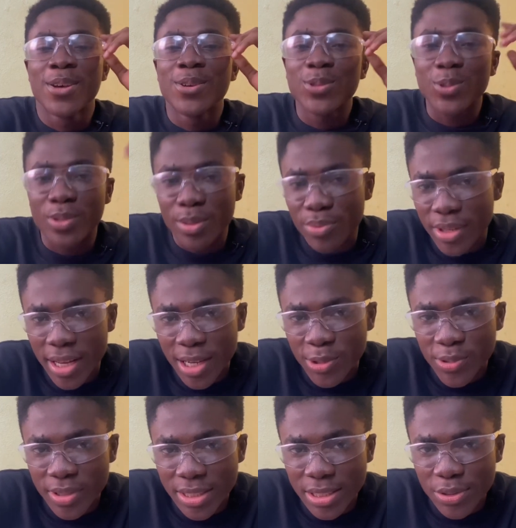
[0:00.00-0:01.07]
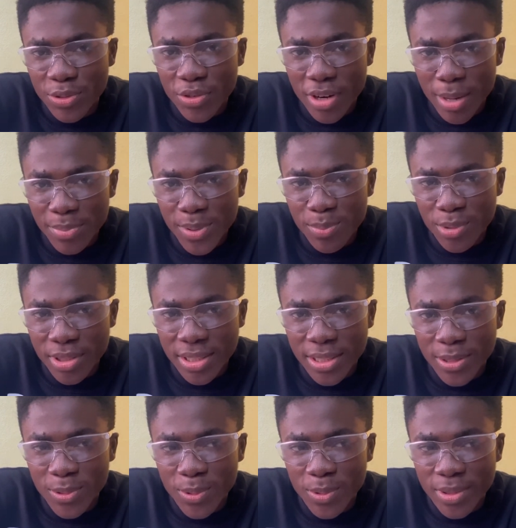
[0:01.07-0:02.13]
So the product actually traps
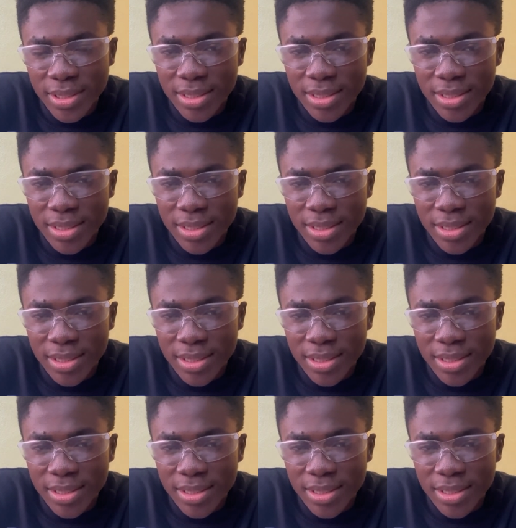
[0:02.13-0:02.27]
mosquitoes